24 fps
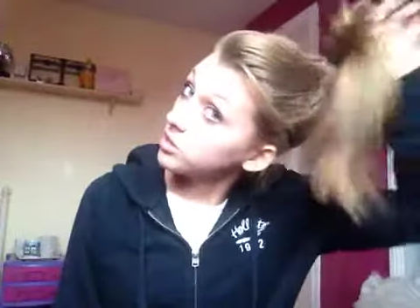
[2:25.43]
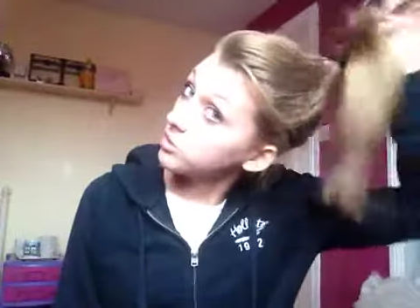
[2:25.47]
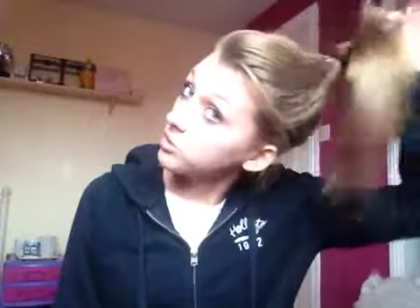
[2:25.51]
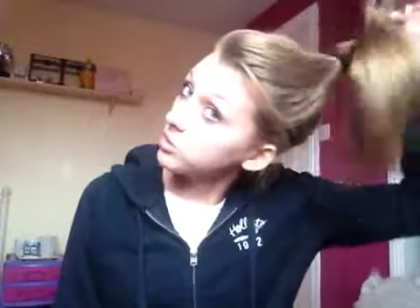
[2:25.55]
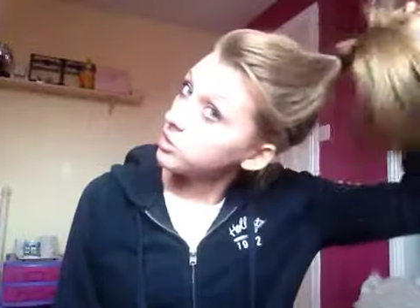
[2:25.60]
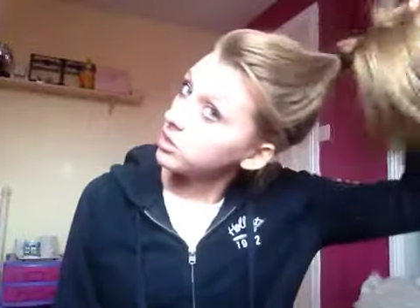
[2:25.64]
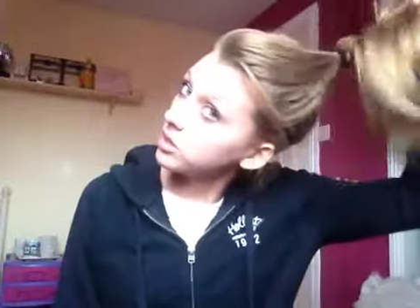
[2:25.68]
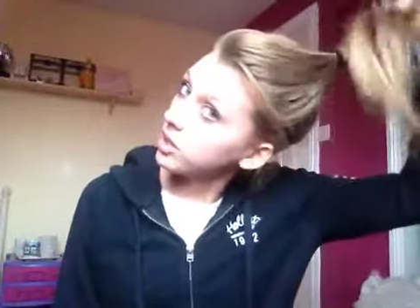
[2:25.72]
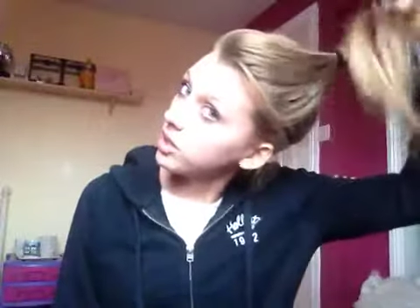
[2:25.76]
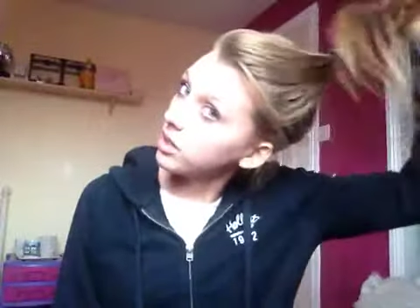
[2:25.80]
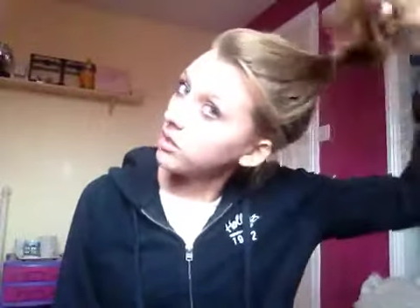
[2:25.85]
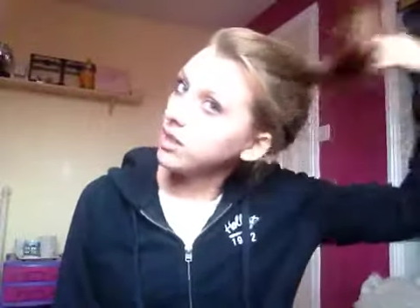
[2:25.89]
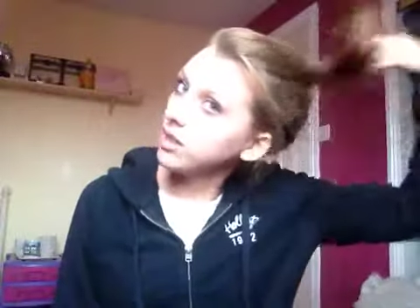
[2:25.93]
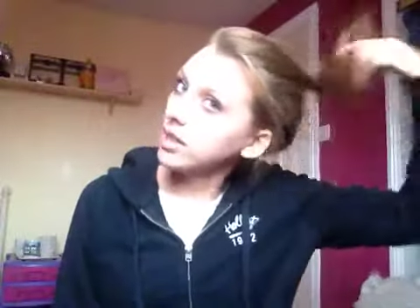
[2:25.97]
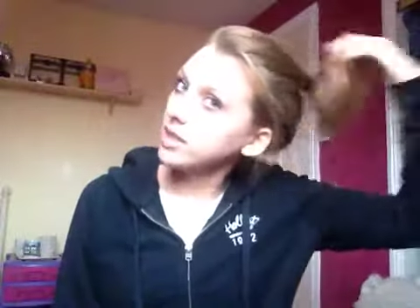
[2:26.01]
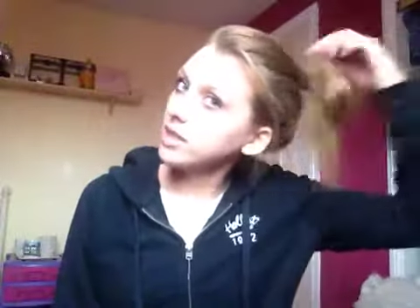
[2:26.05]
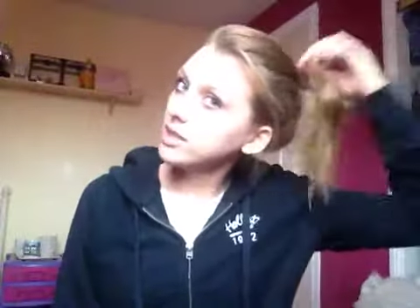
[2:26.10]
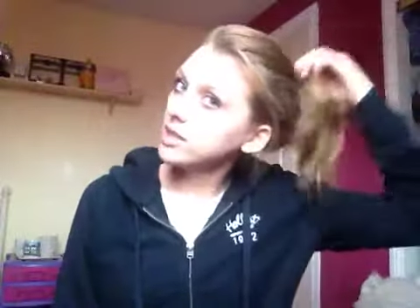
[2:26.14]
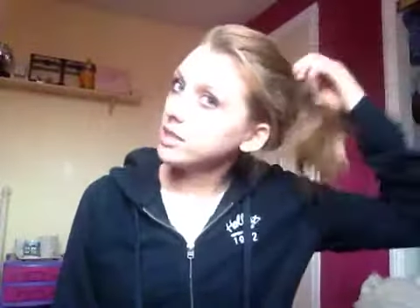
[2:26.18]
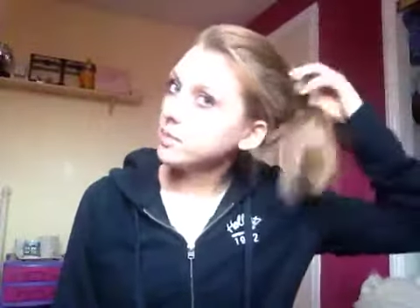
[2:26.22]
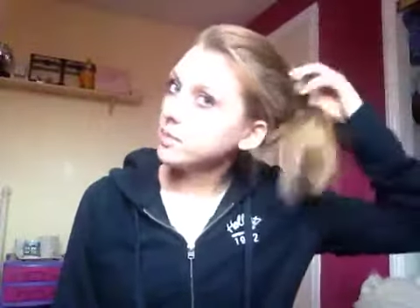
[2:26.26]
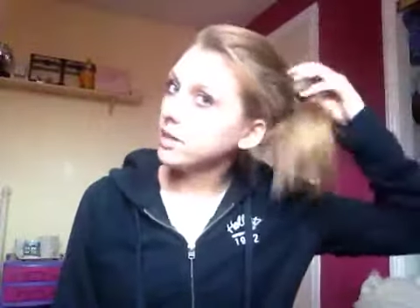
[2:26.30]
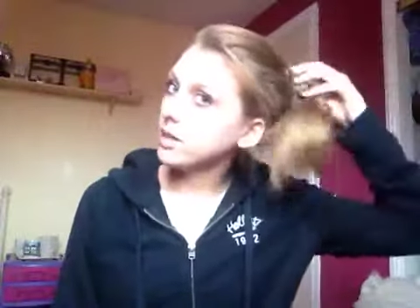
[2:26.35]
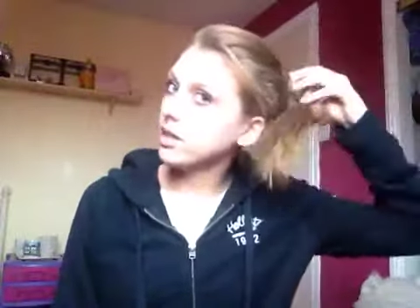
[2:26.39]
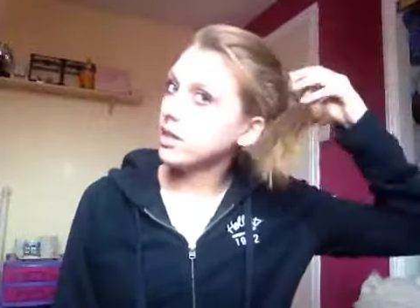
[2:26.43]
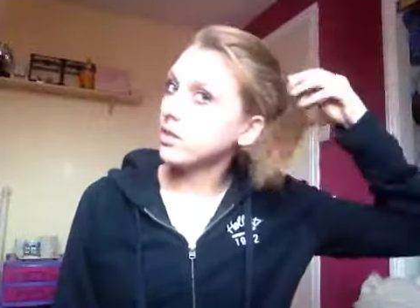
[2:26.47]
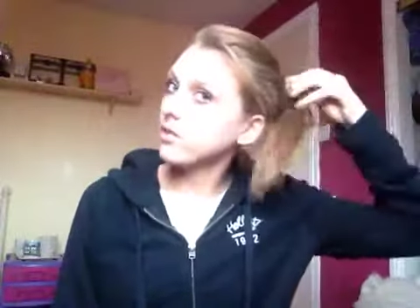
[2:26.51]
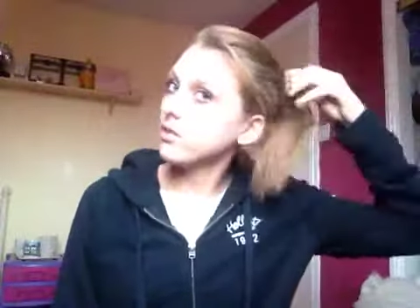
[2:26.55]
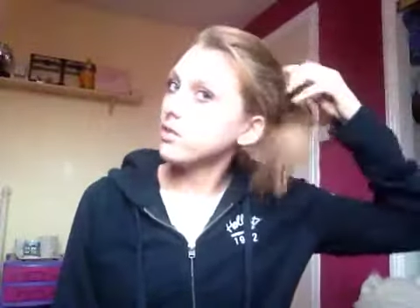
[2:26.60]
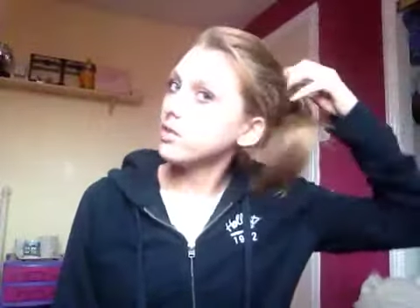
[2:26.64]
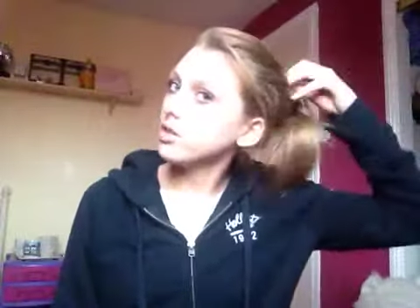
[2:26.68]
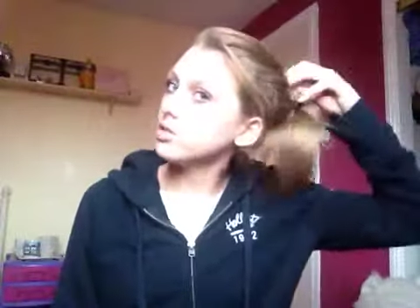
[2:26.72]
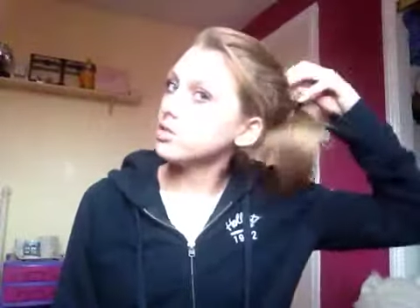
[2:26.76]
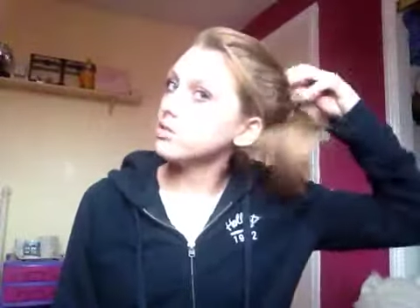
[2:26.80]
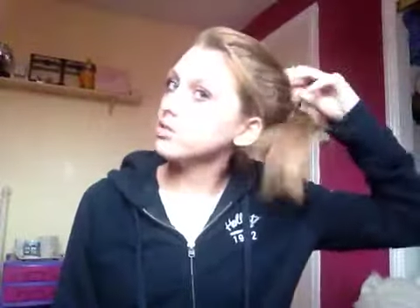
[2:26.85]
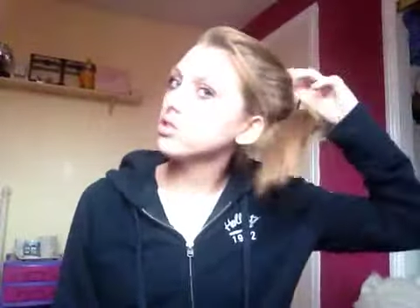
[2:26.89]
Wait, I'll let you see my hair
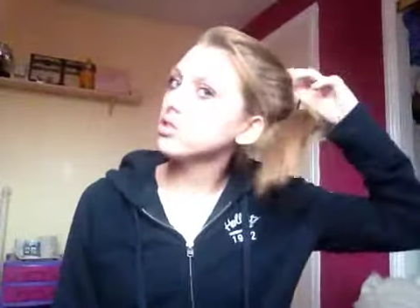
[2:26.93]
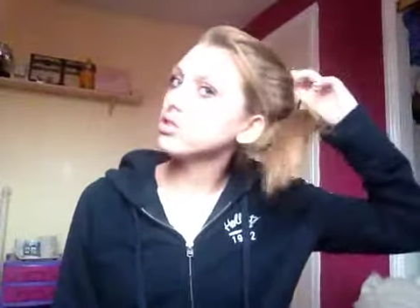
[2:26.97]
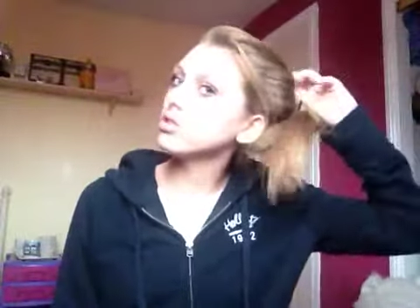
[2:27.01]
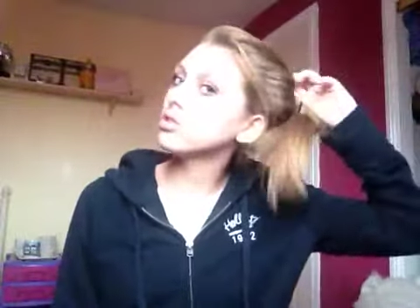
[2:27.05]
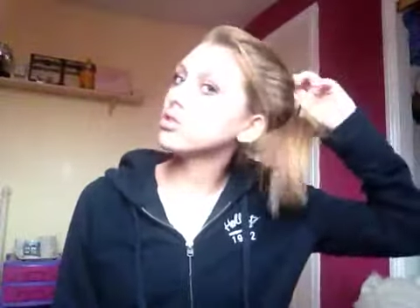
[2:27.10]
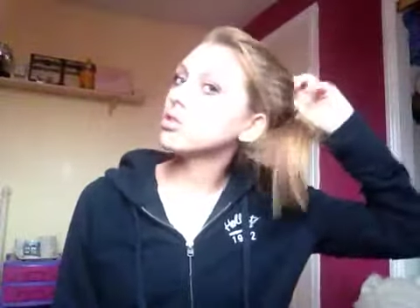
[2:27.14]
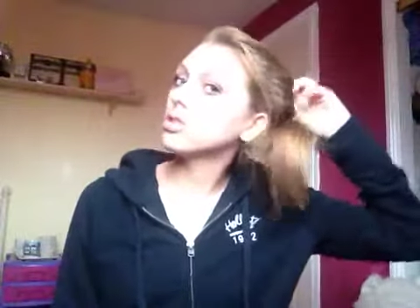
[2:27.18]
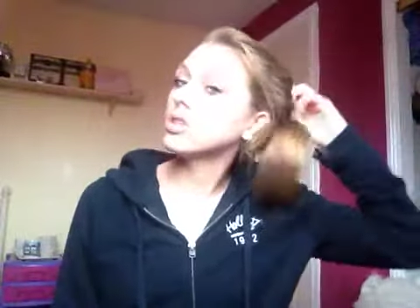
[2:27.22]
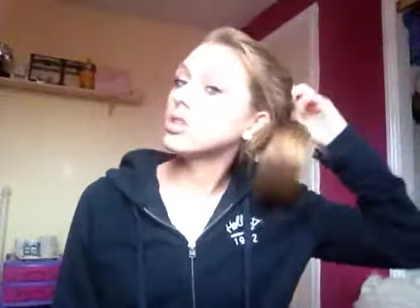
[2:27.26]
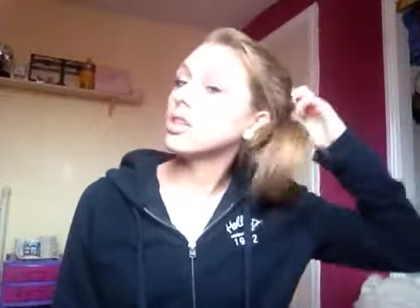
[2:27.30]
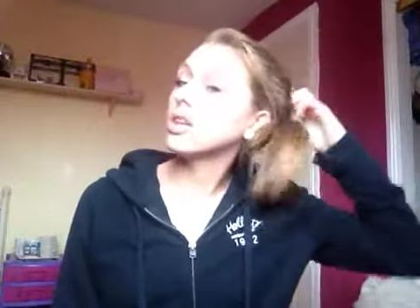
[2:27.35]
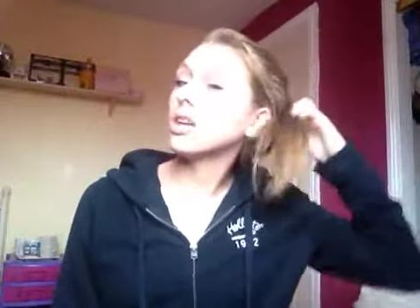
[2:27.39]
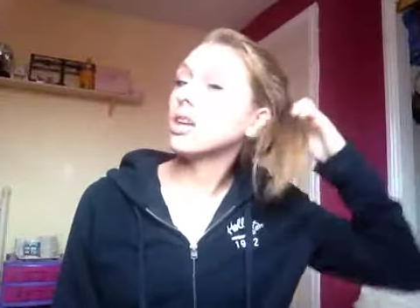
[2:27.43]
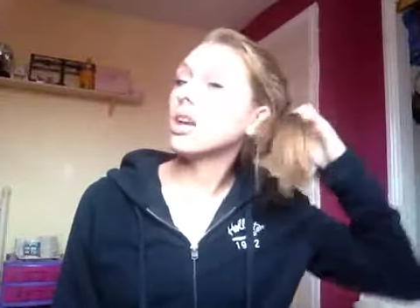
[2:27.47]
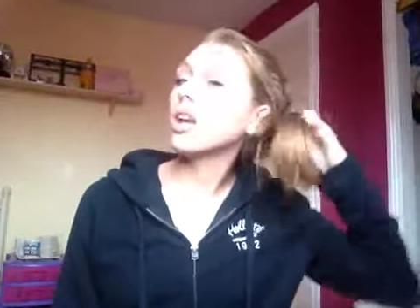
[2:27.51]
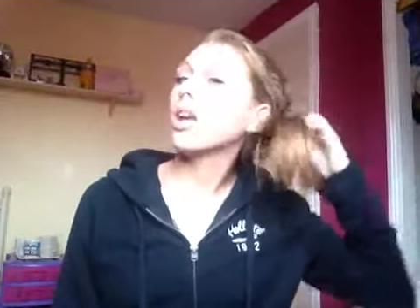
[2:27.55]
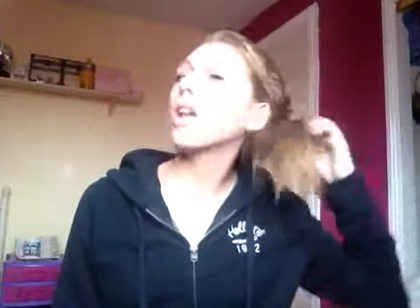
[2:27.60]
first as soon as I take it